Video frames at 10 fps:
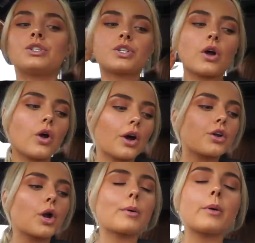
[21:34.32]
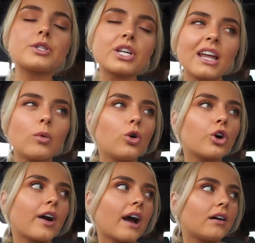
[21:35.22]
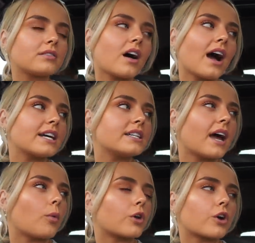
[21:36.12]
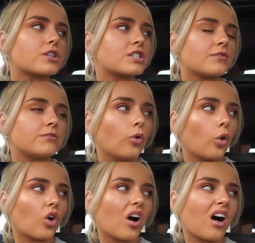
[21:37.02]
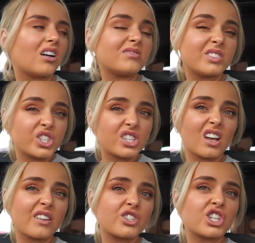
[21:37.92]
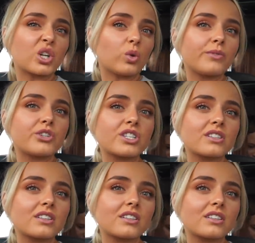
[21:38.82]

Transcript: So, I don't know, we're probably just gonna like walk around. I, yeah, wanna go to Sephora and just kind of chill. We've just...